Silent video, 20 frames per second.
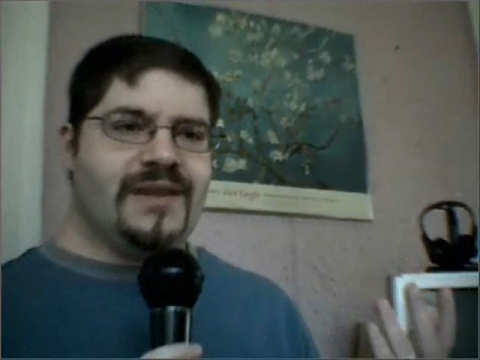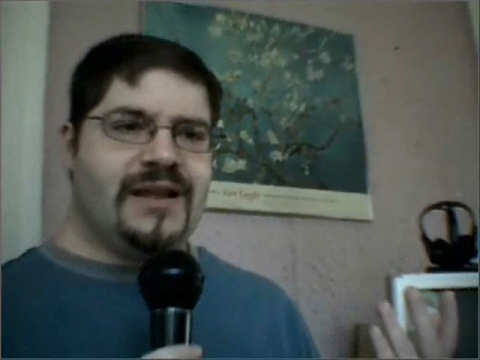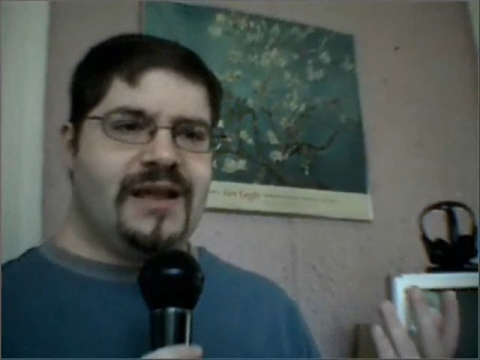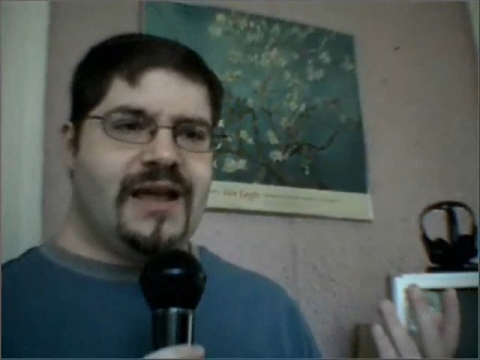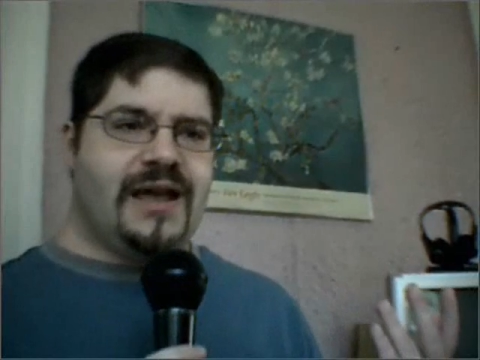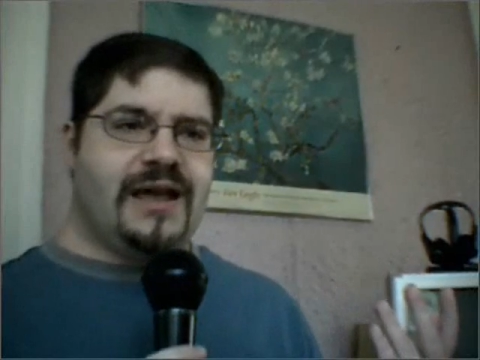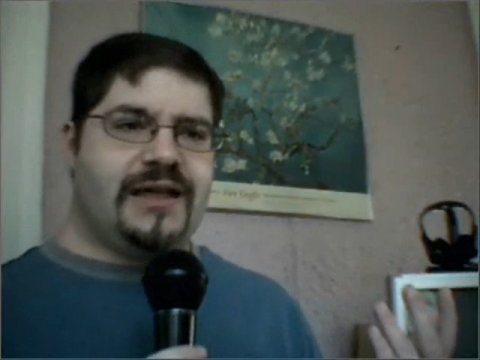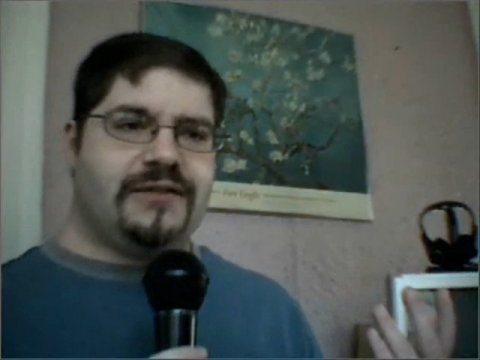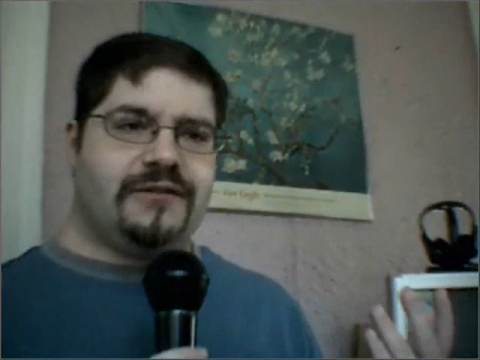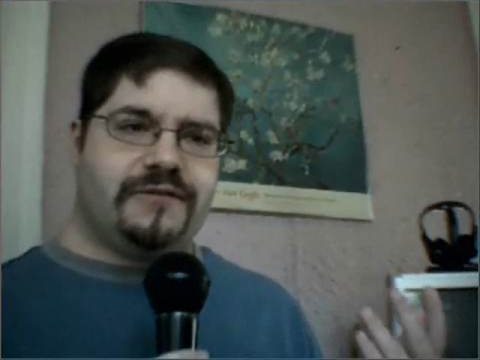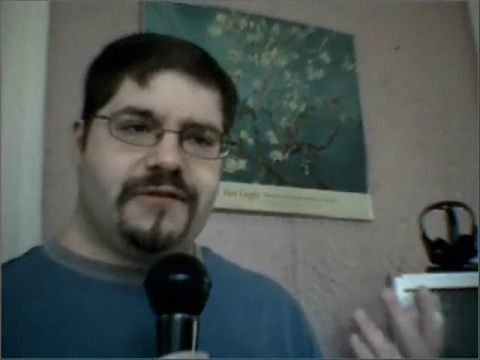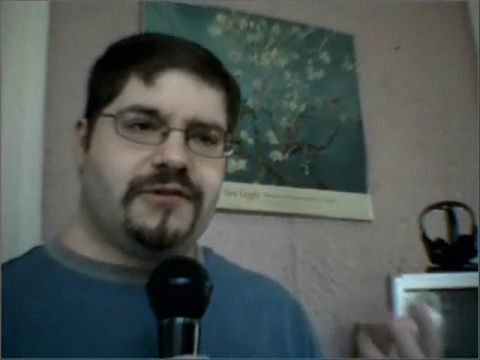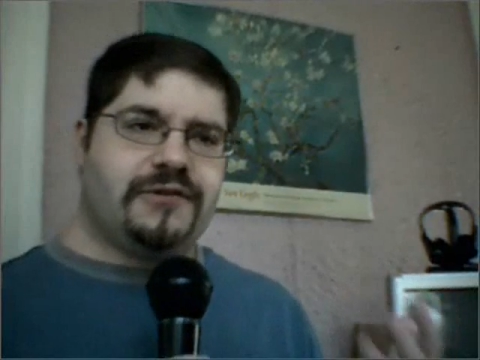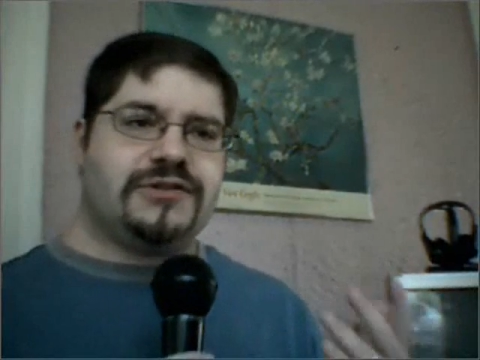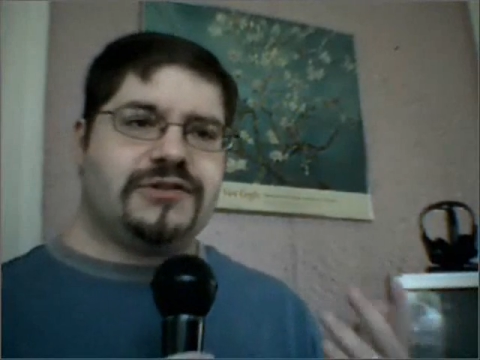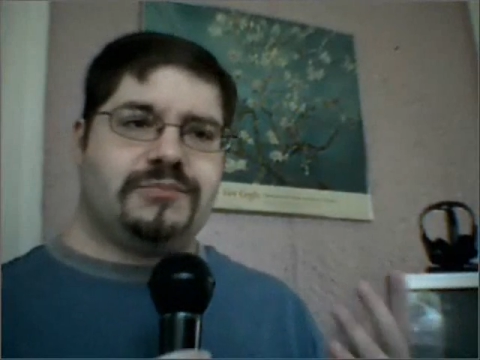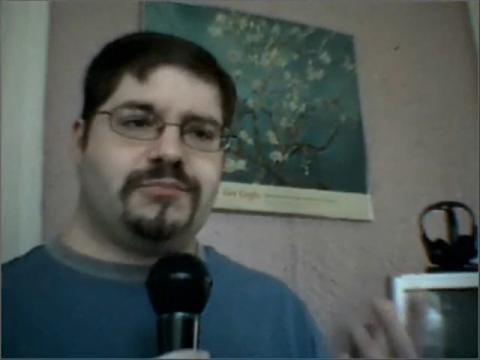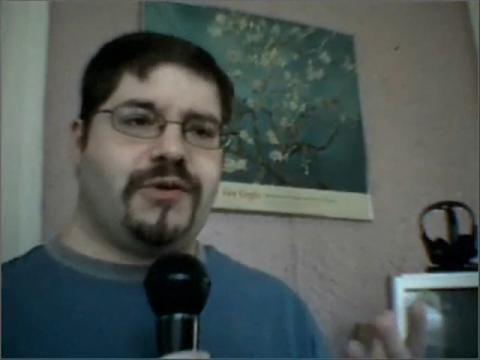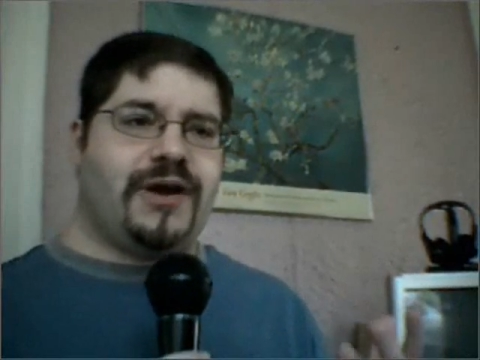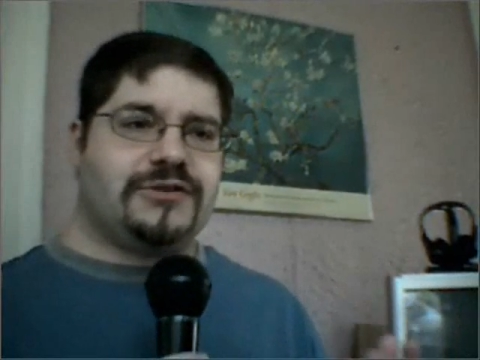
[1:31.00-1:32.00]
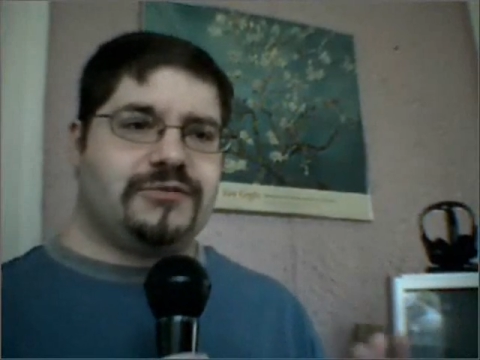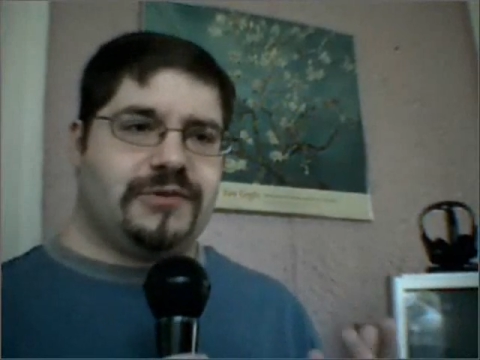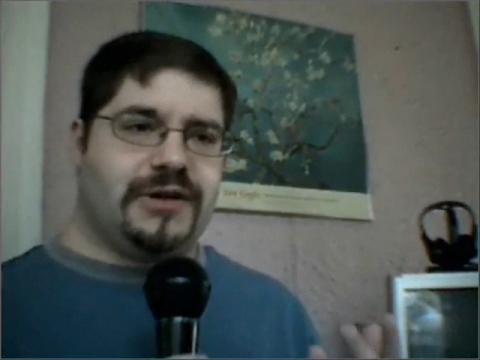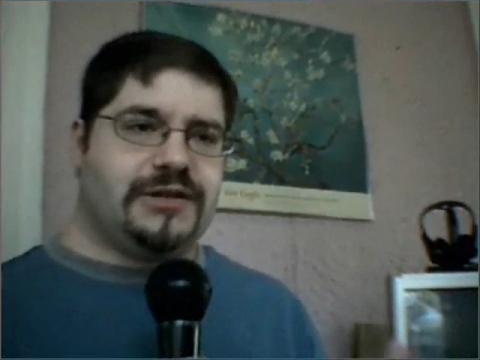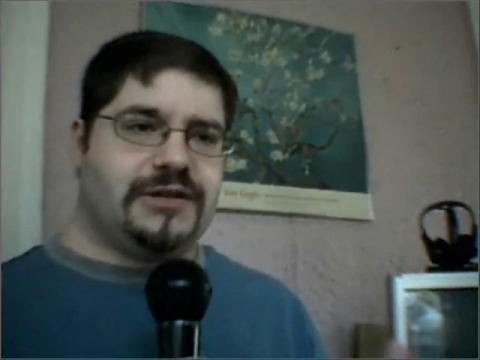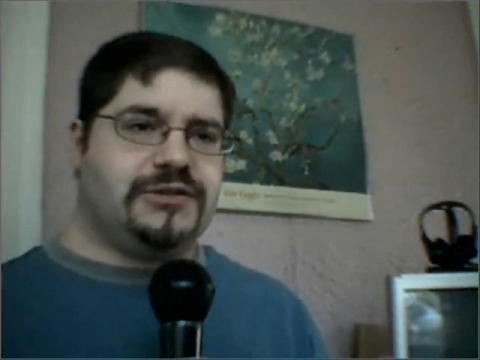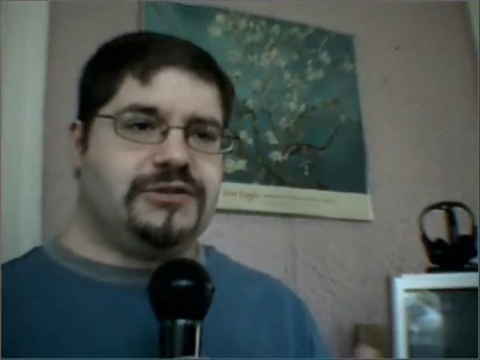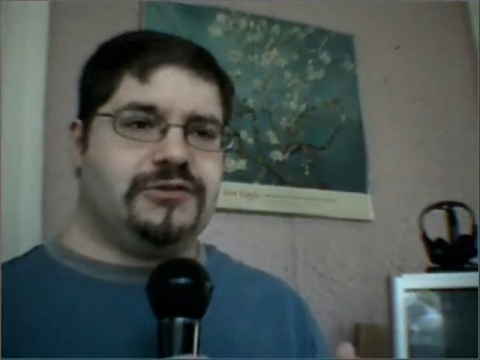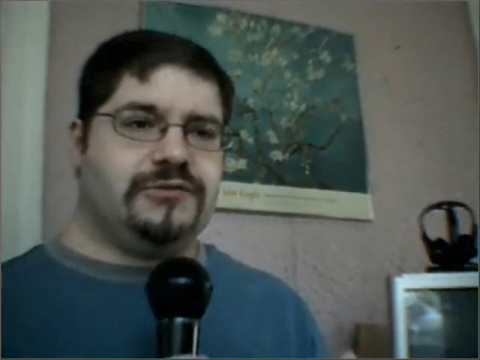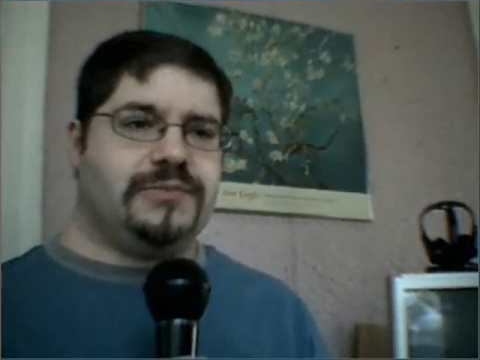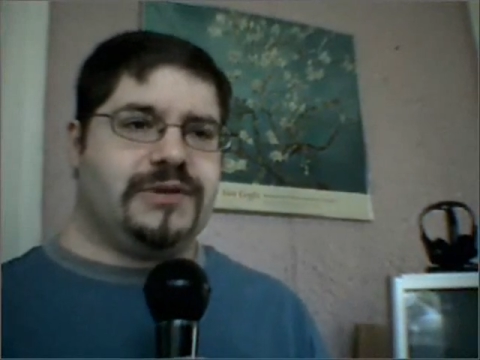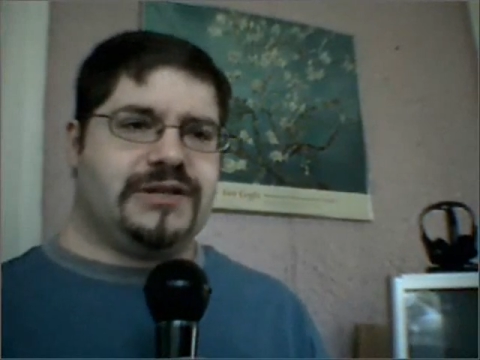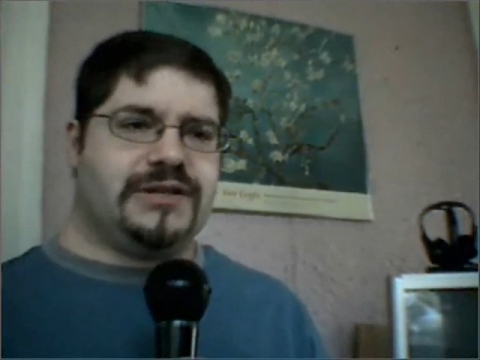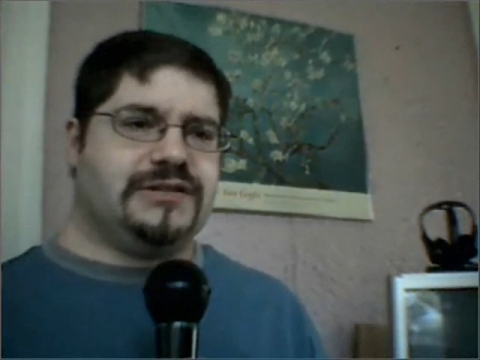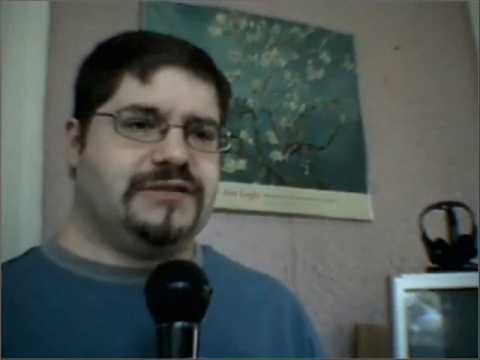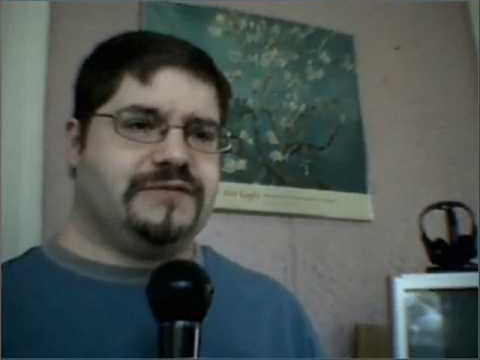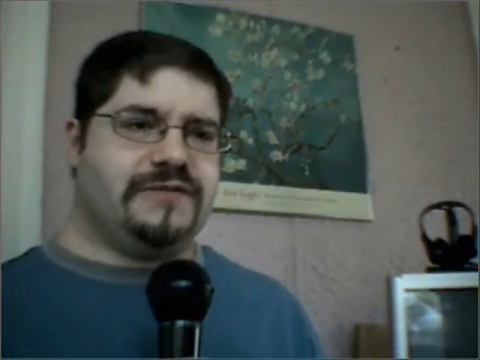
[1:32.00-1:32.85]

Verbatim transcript: and they're very surprised when I do because